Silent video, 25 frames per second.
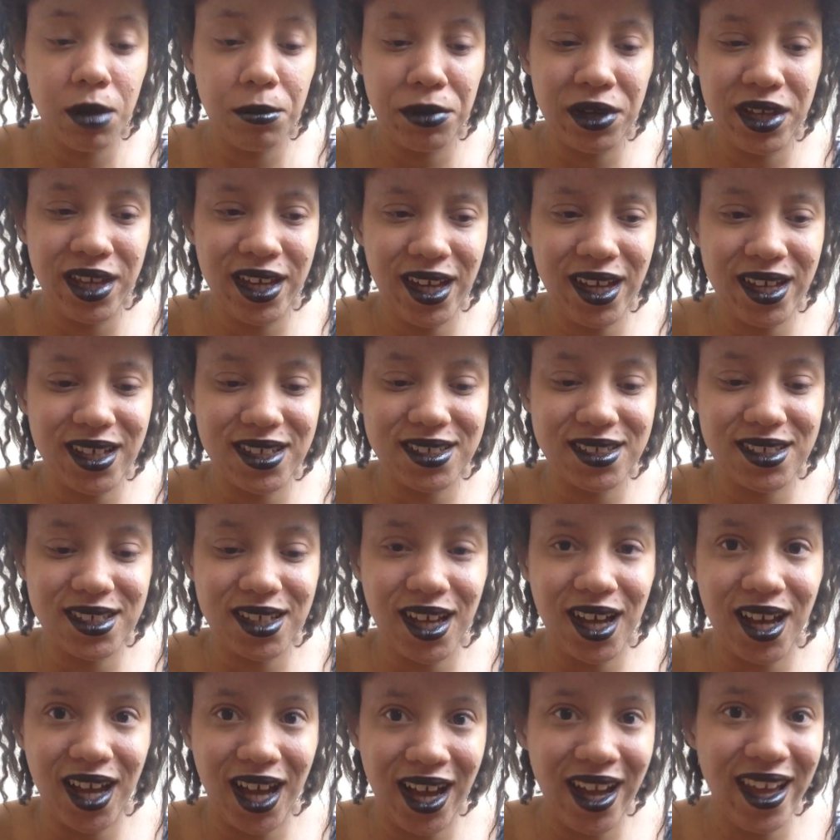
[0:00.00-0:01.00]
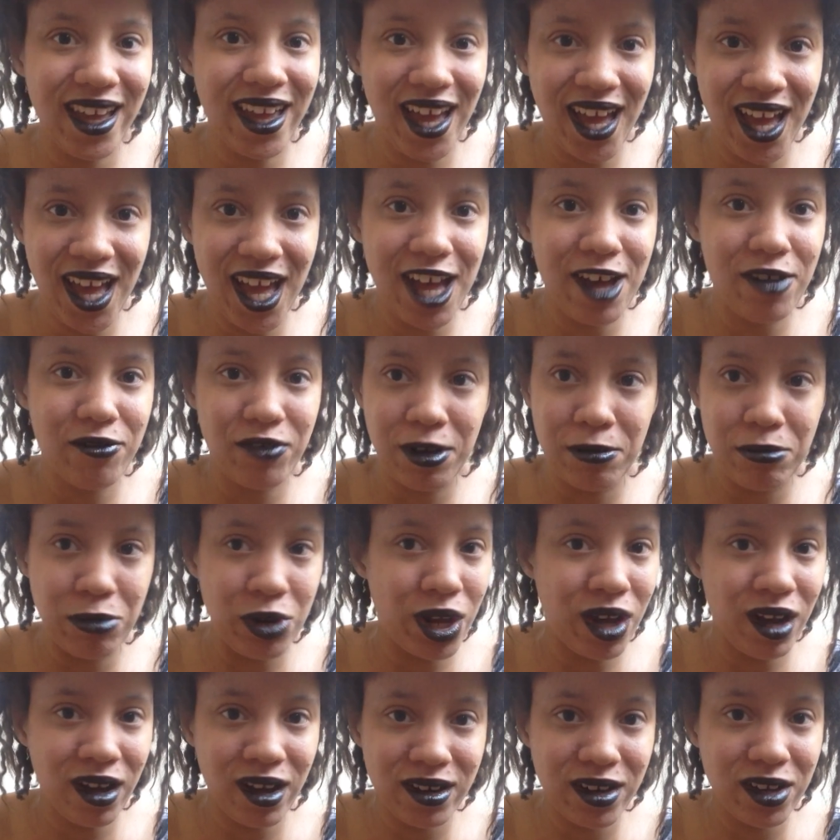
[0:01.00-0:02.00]
But yes, I'm
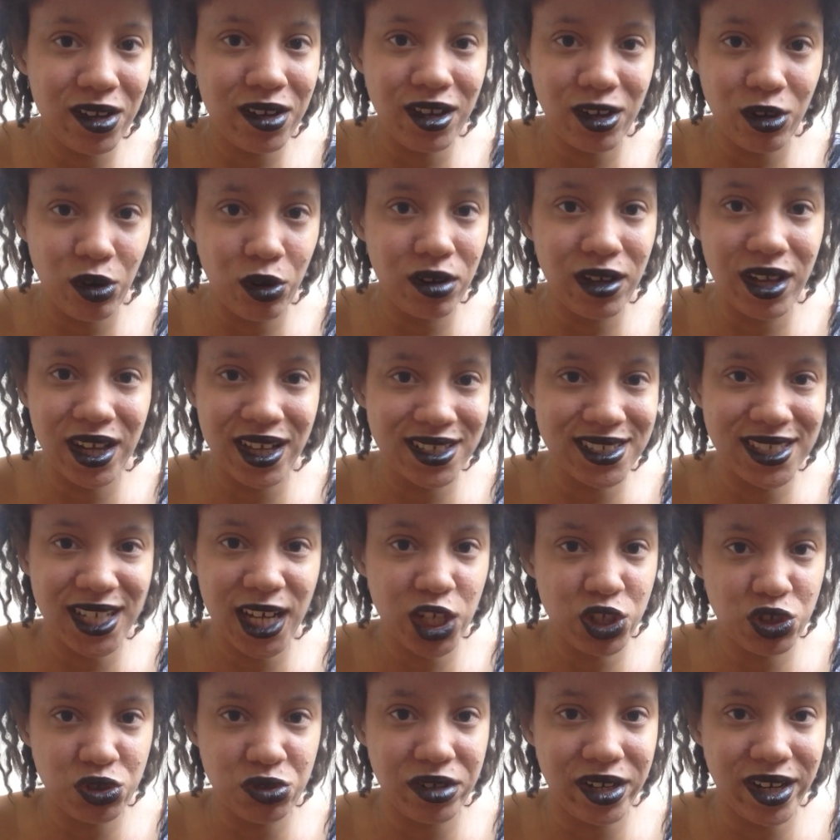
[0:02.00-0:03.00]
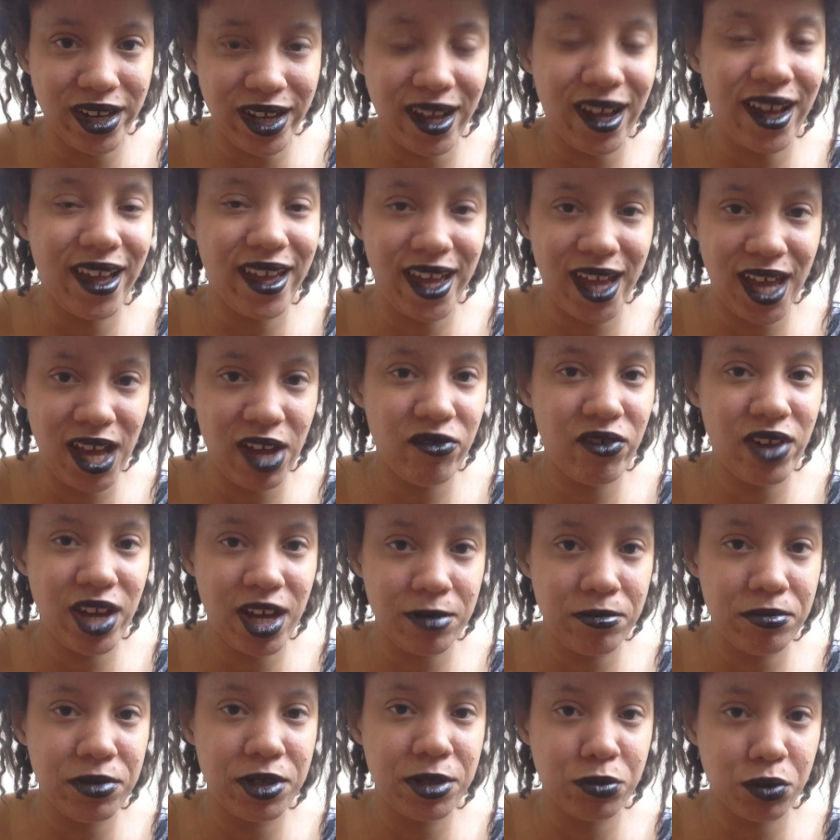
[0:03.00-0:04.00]
not exaggerating, I have
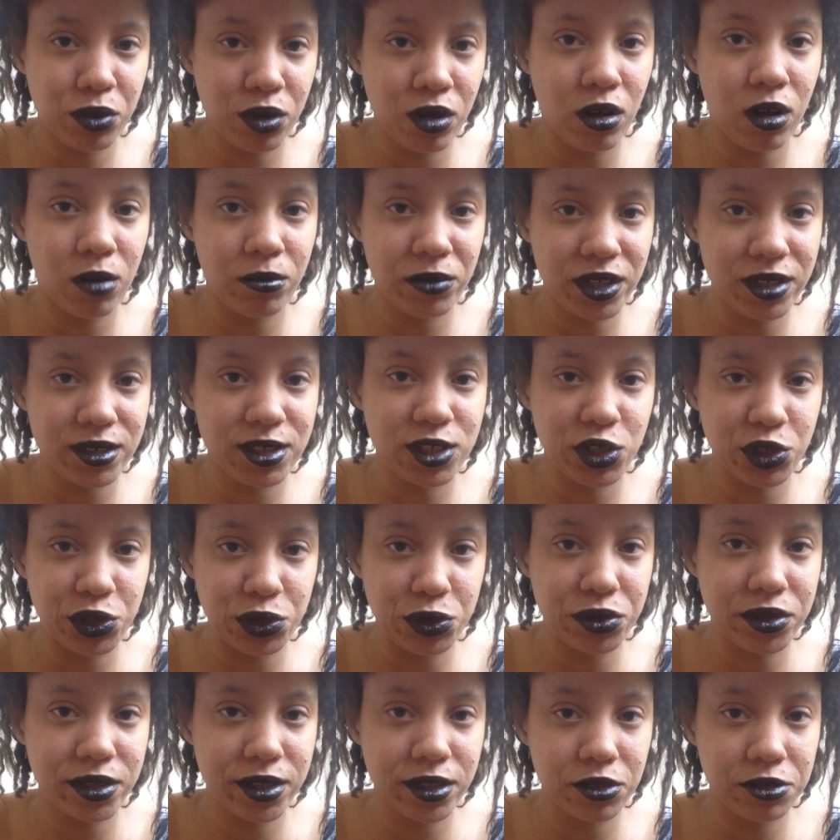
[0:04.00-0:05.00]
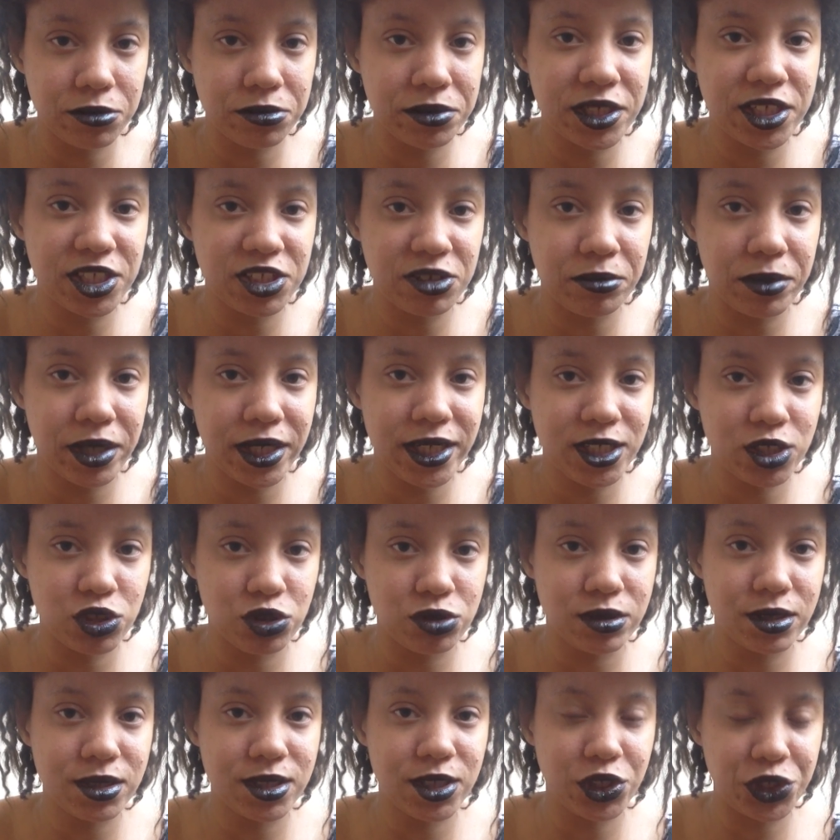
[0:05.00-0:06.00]
had people call me a serial killer because of my
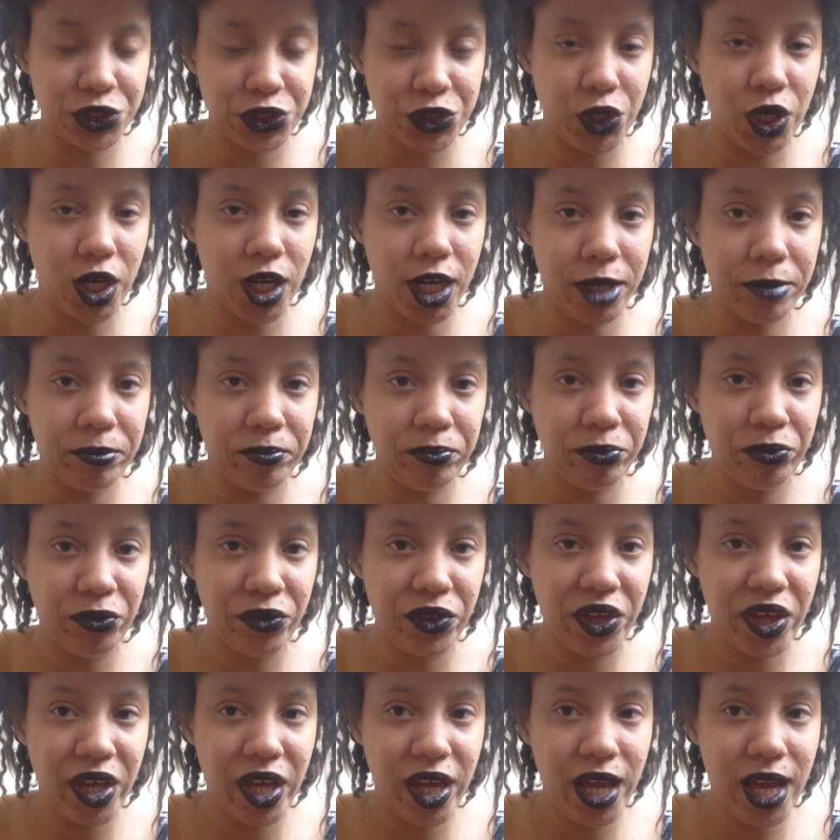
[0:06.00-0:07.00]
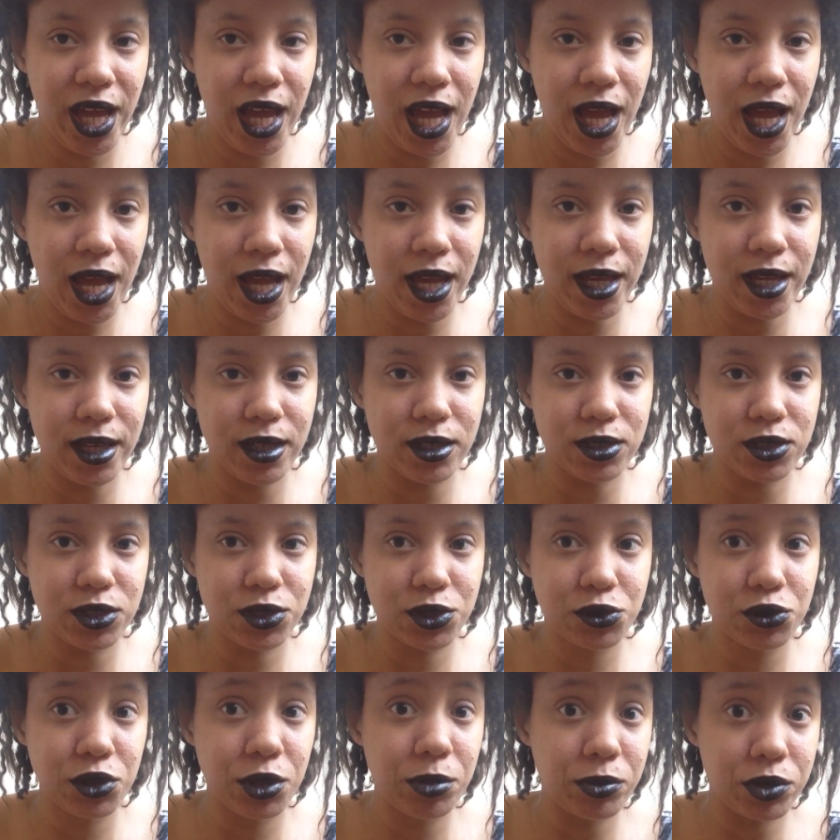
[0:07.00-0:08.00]
interest in crime
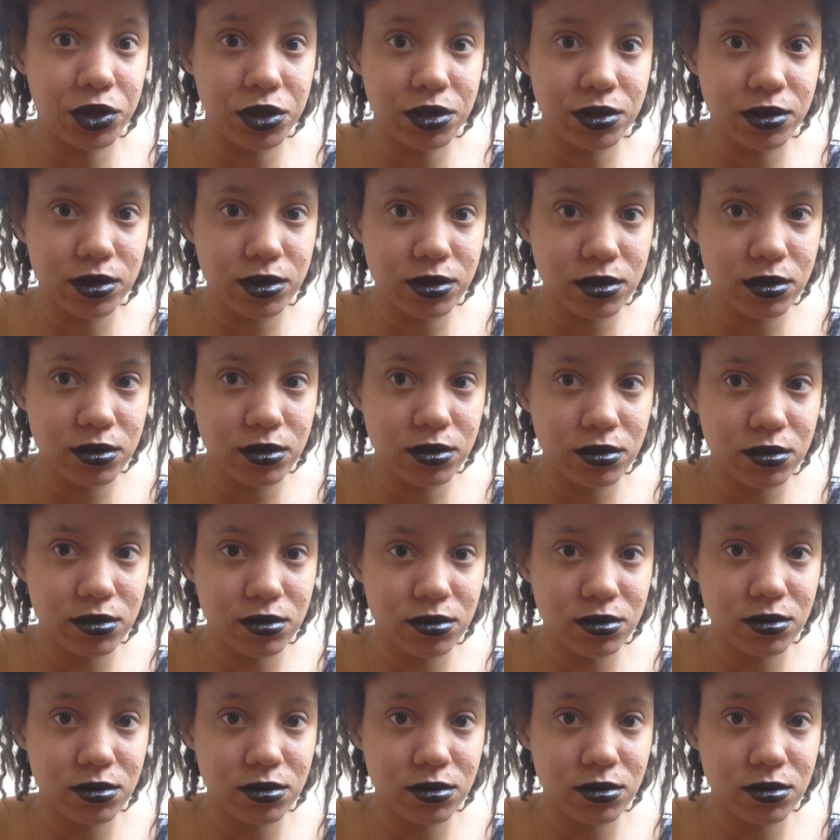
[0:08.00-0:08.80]
and criminals.